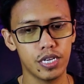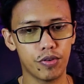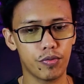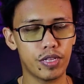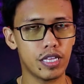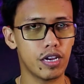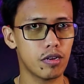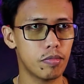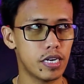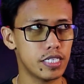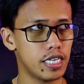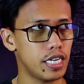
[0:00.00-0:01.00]
If you're really on a
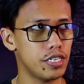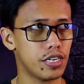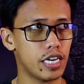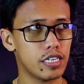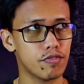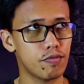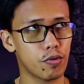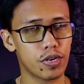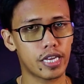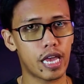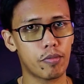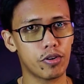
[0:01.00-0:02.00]
budget and you can't
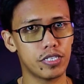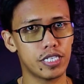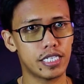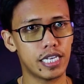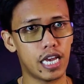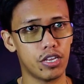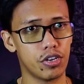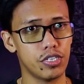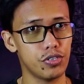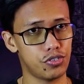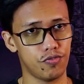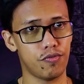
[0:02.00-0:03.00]
afford a camera just yet, you
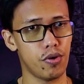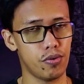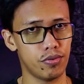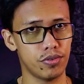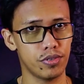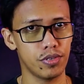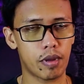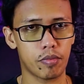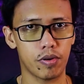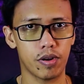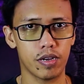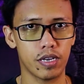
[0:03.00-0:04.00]
can use your phone
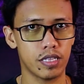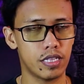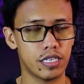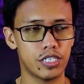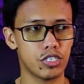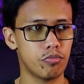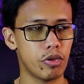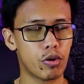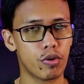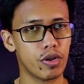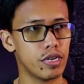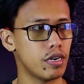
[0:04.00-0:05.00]
camera and then just
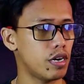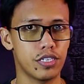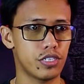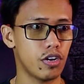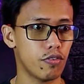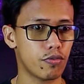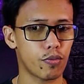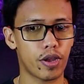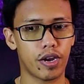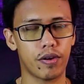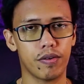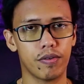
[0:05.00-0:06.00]
mirror it on the
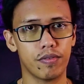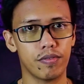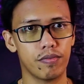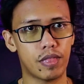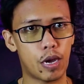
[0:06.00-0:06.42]
software.